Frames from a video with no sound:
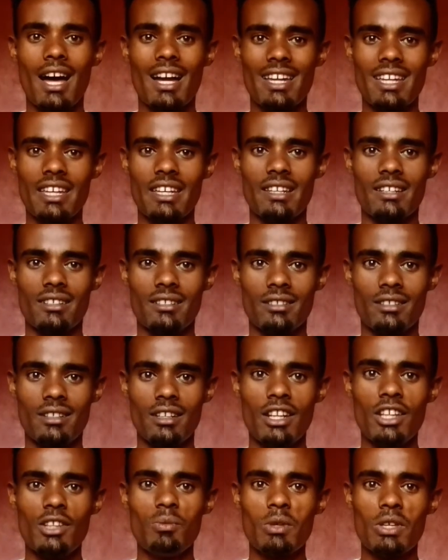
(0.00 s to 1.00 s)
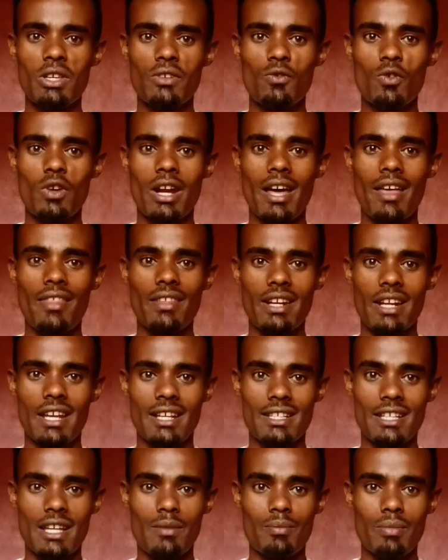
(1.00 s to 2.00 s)
Again, let me give you another
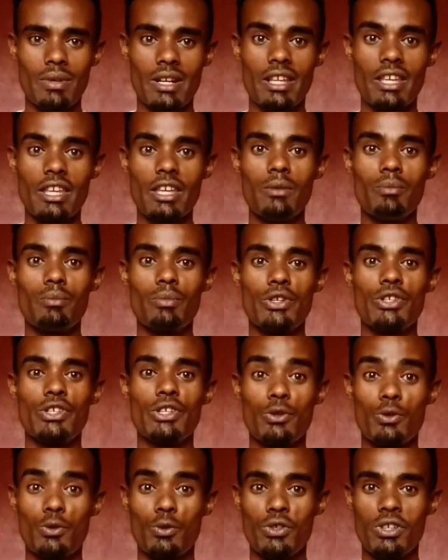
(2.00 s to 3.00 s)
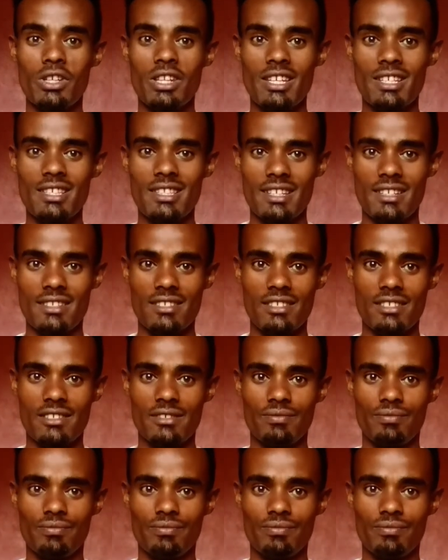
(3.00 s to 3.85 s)
example in present continuous tense.